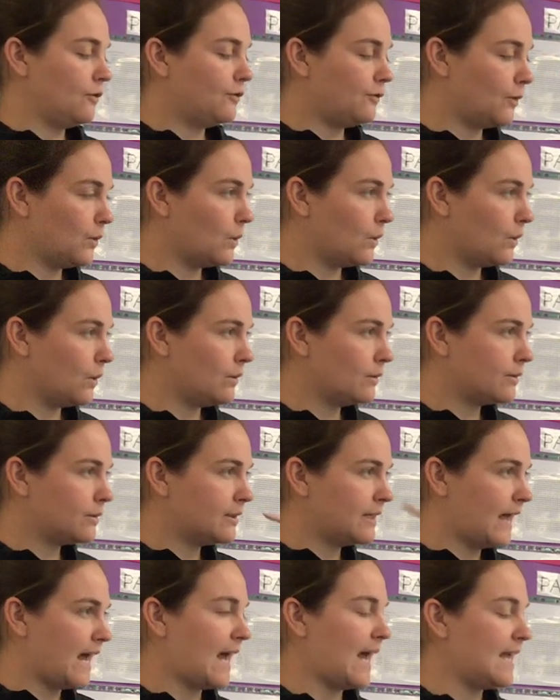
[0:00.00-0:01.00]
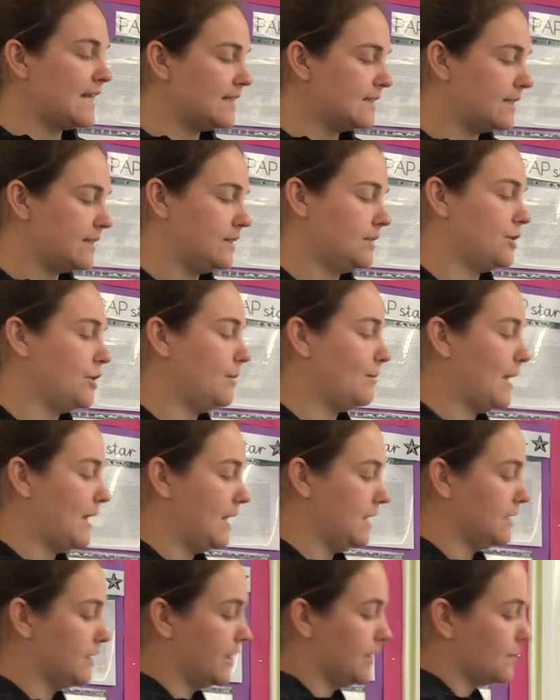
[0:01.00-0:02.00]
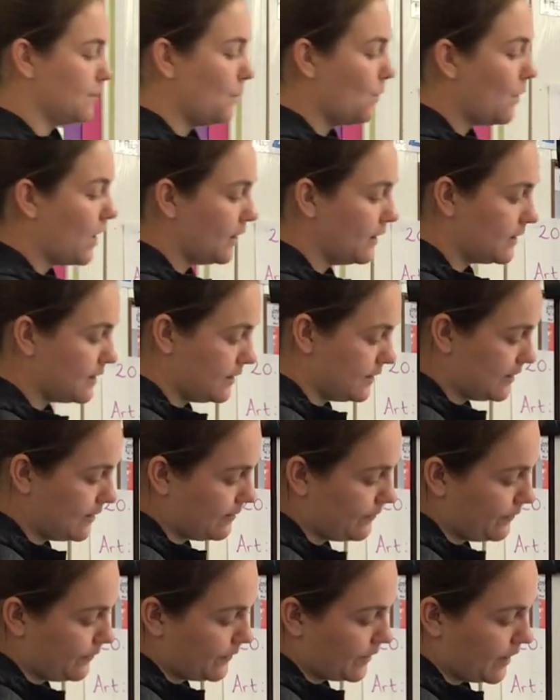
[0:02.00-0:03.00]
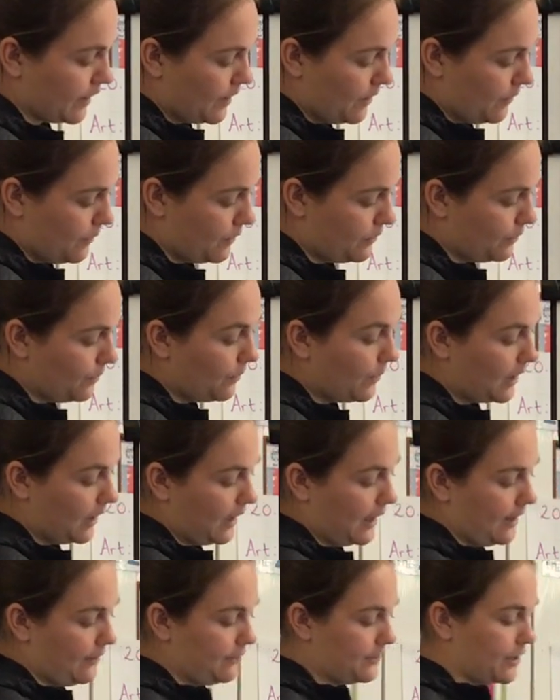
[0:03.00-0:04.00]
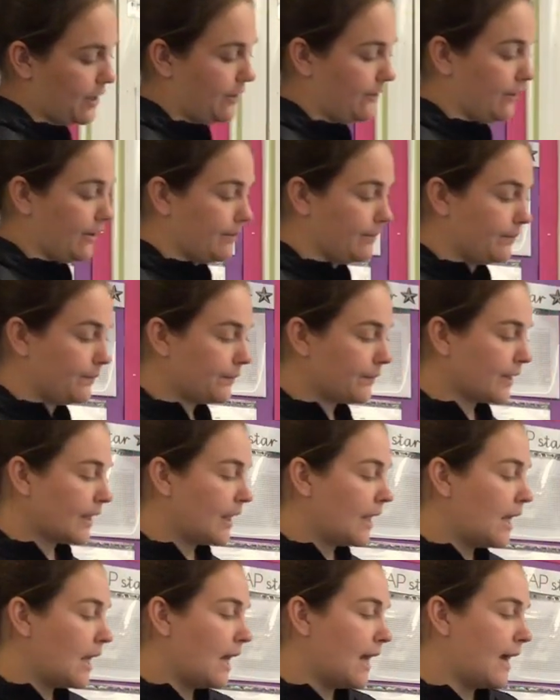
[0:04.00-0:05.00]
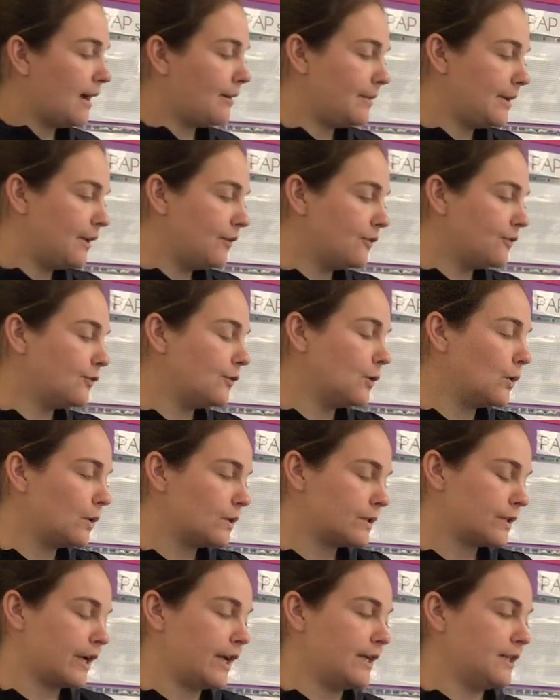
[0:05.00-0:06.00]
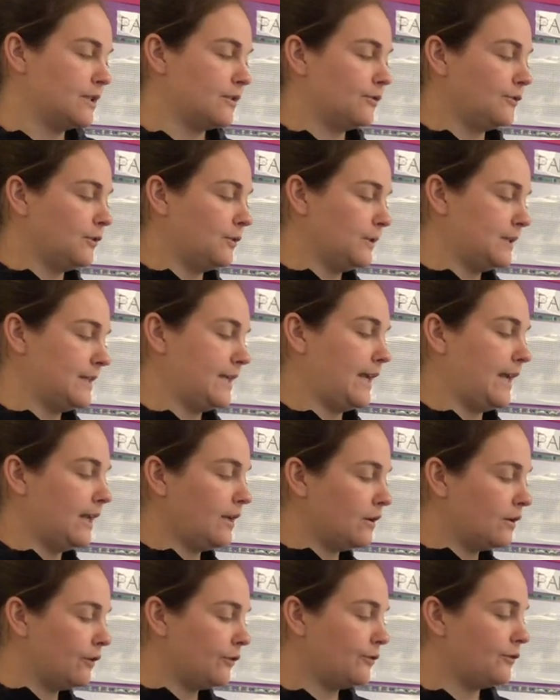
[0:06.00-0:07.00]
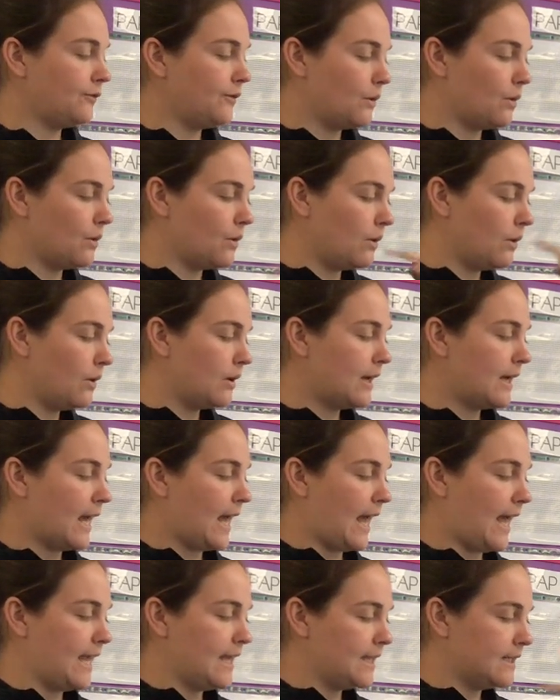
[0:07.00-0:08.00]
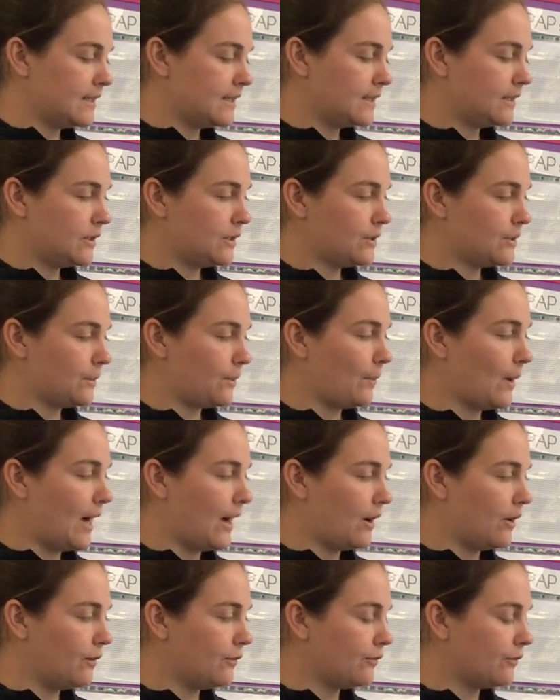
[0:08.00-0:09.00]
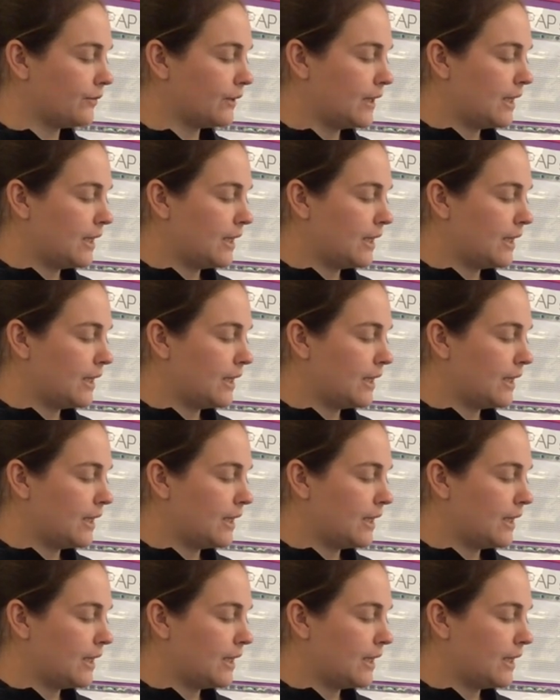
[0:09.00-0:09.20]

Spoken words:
4, 8 is too many, so it's once with 1 left over. How many 4s go into 14? 4, 8, 12,